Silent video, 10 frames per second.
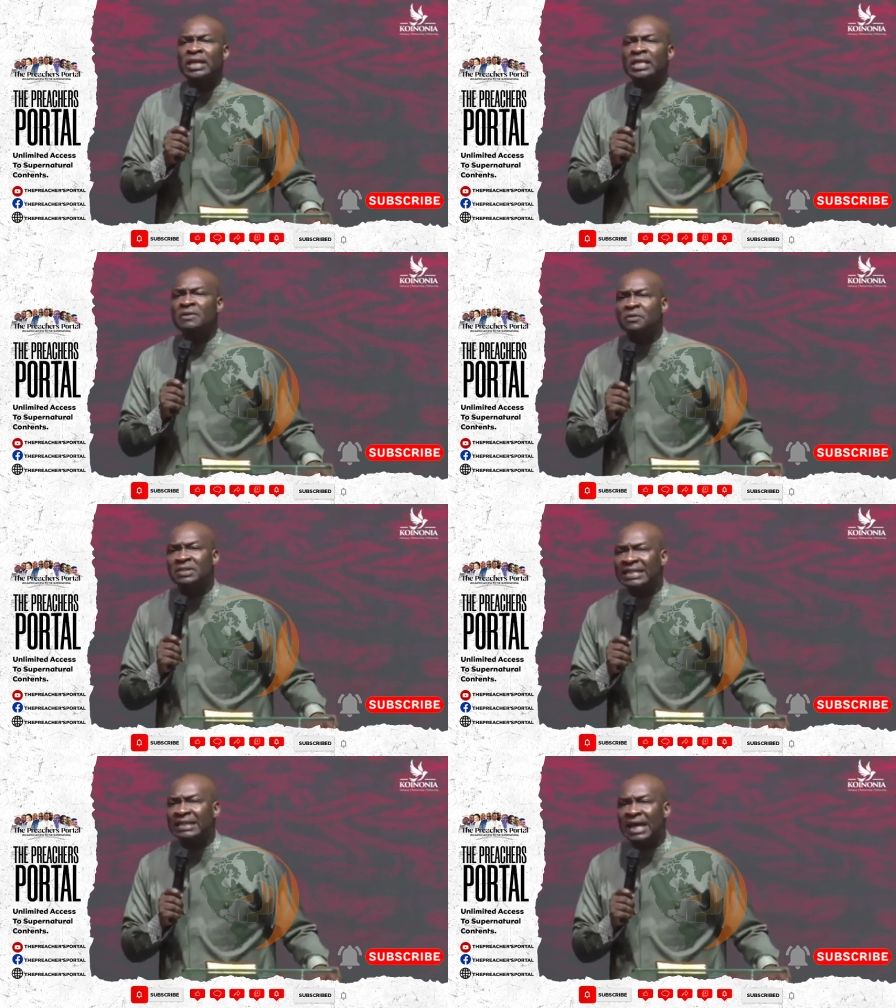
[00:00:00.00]
evil
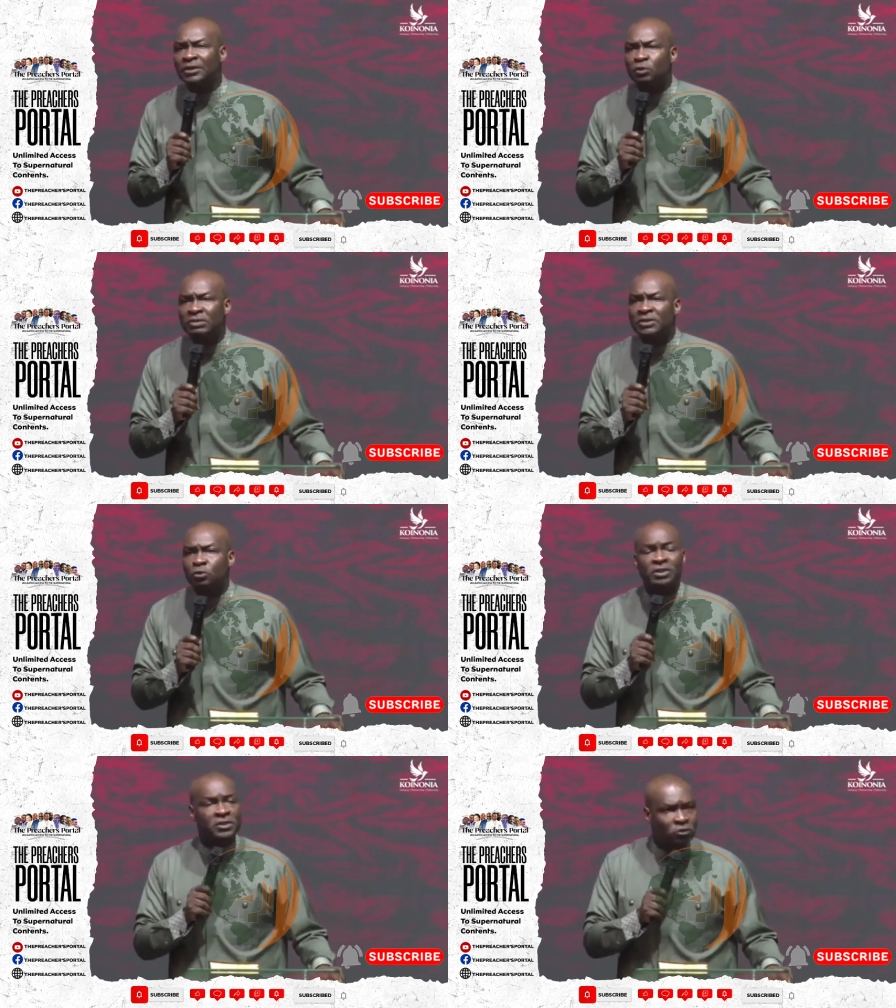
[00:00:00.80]
Satan uses
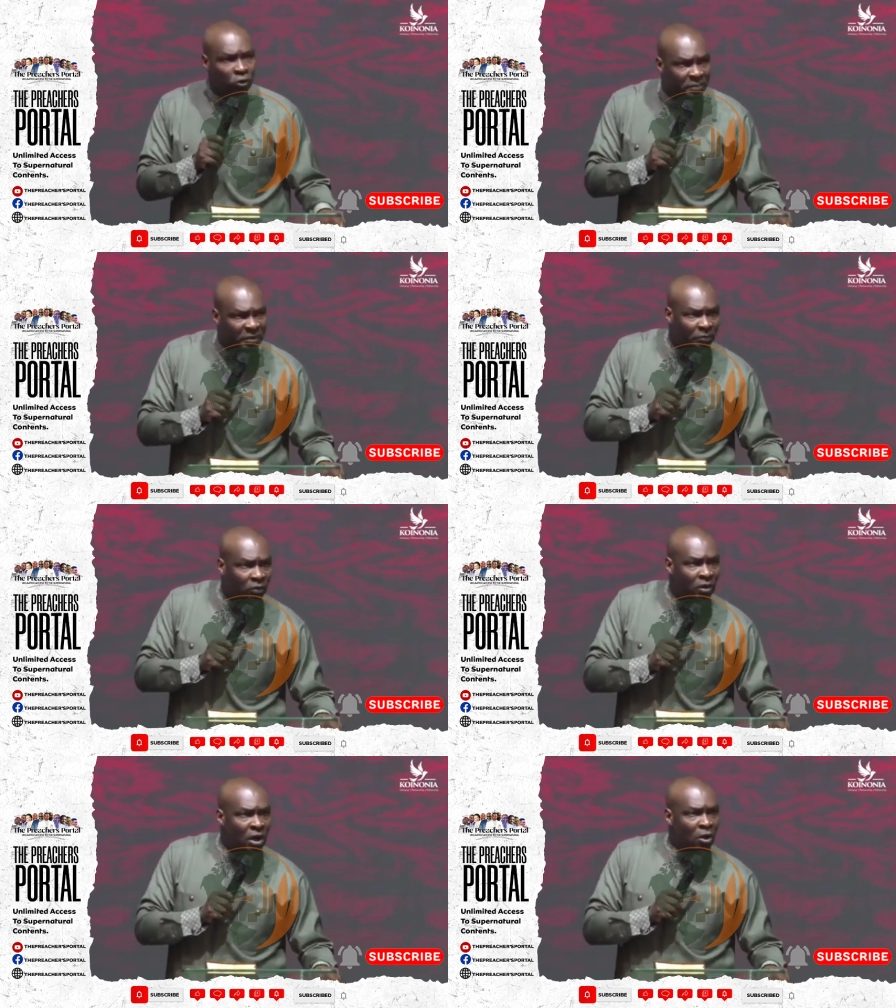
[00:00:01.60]
to destroy people.